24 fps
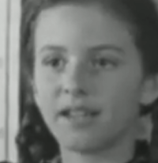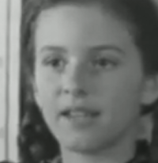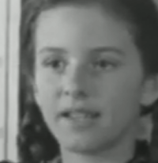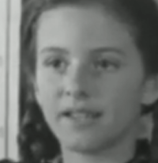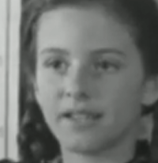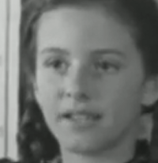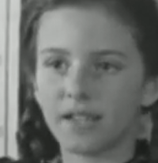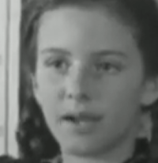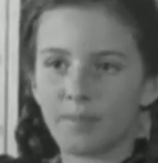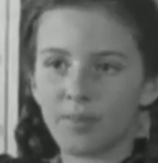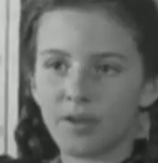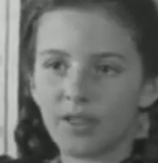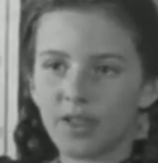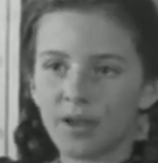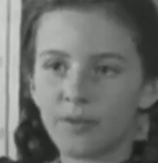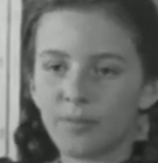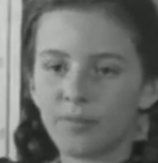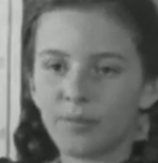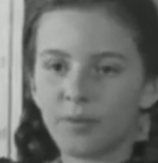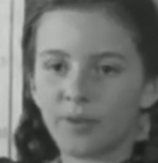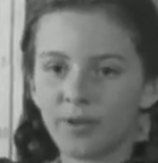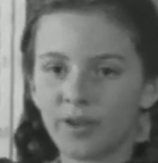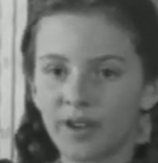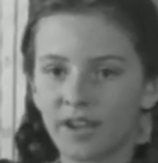some of them
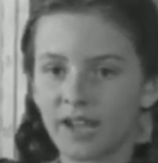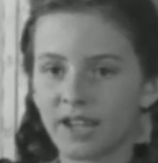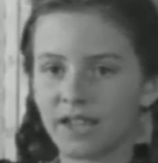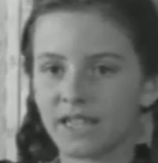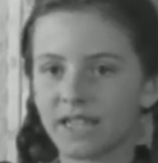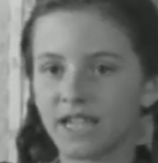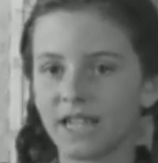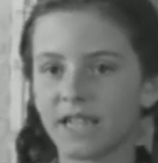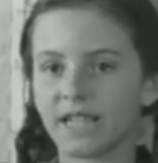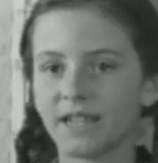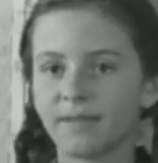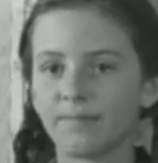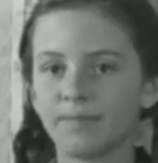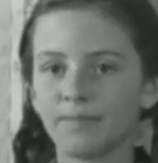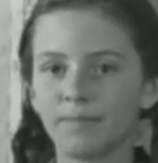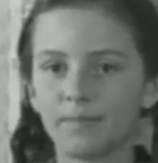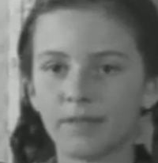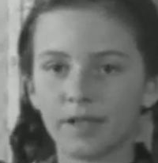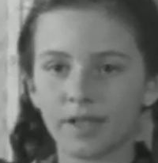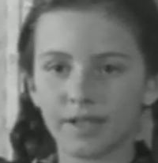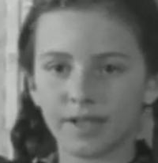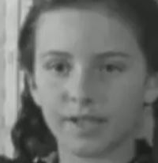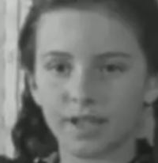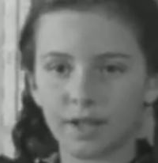are Indians,
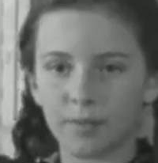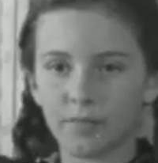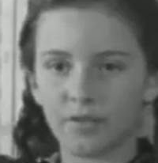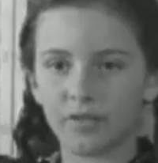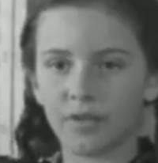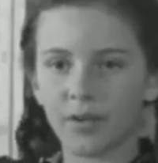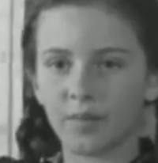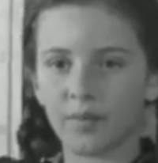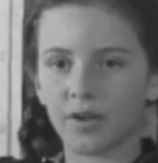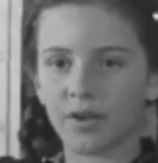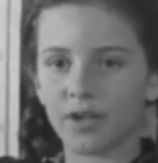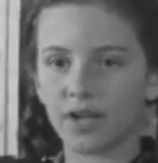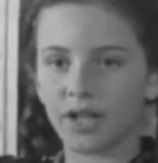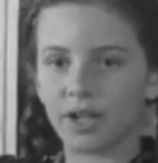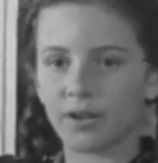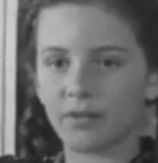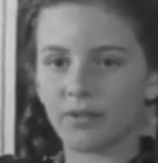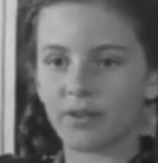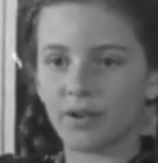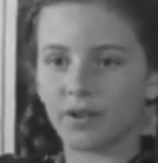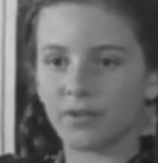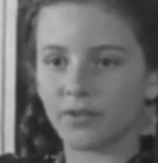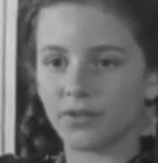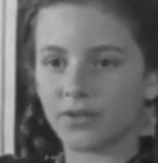and some of them are
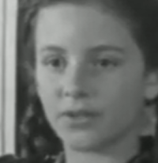Negroes,